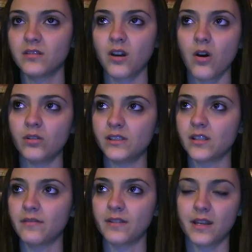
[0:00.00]
The only
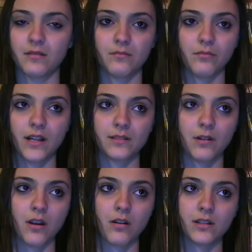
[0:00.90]
stuff that breaks
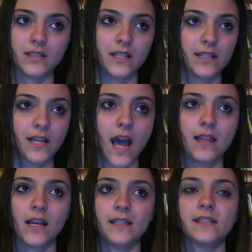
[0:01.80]
my heart is seeing his
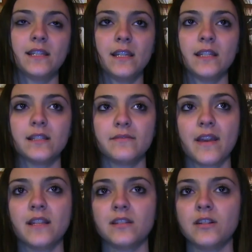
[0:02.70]
highlights, seeing his
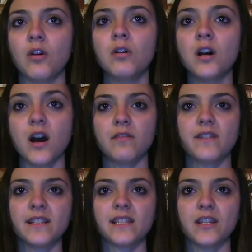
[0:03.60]
face, a
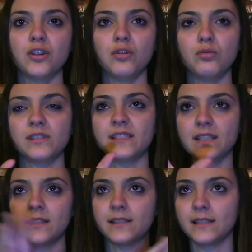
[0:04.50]
face that you
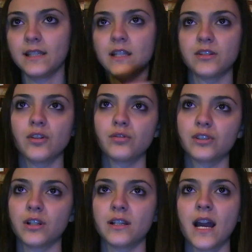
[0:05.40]
see. There's those
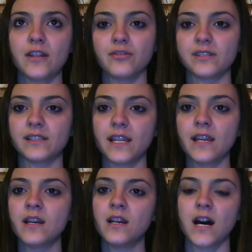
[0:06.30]
certain guys you'll
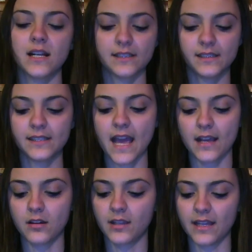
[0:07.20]
see. I'll see
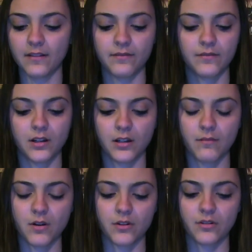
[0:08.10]
Zach on like a
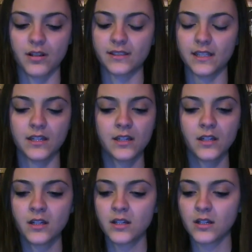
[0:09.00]
commercial. I'll see
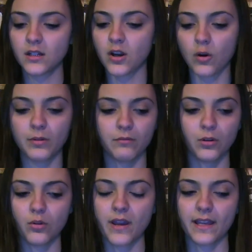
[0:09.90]
Kobe
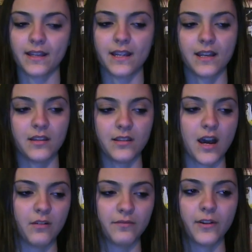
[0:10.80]
real quick, and
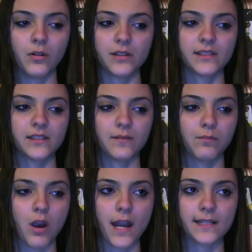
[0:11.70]
I'll feel a sense of
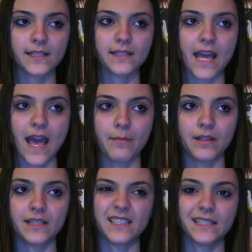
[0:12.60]
pride, a sense of
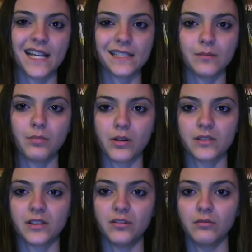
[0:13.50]
happiness, like that's the
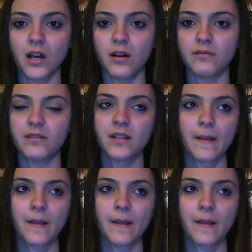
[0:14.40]
person you love.